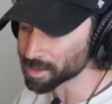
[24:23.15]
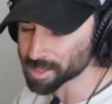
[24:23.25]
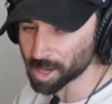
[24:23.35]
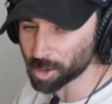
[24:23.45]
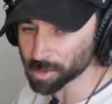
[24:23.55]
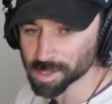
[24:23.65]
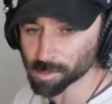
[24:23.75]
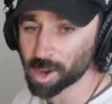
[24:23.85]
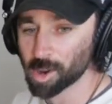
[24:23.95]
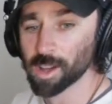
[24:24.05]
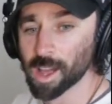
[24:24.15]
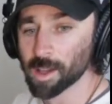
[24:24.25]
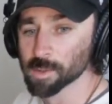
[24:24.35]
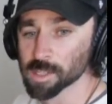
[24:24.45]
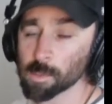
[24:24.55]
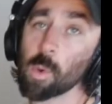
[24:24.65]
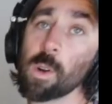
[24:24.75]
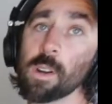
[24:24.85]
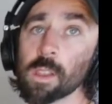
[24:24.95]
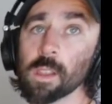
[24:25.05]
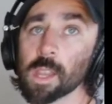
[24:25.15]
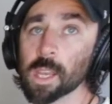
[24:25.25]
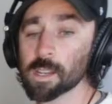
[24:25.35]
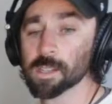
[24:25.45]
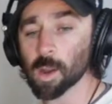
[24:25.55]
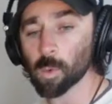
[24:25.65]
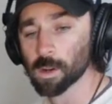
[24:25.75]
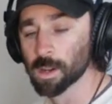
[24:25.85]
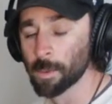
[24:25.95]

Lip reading: So tomorrow I'll have some more things I work on,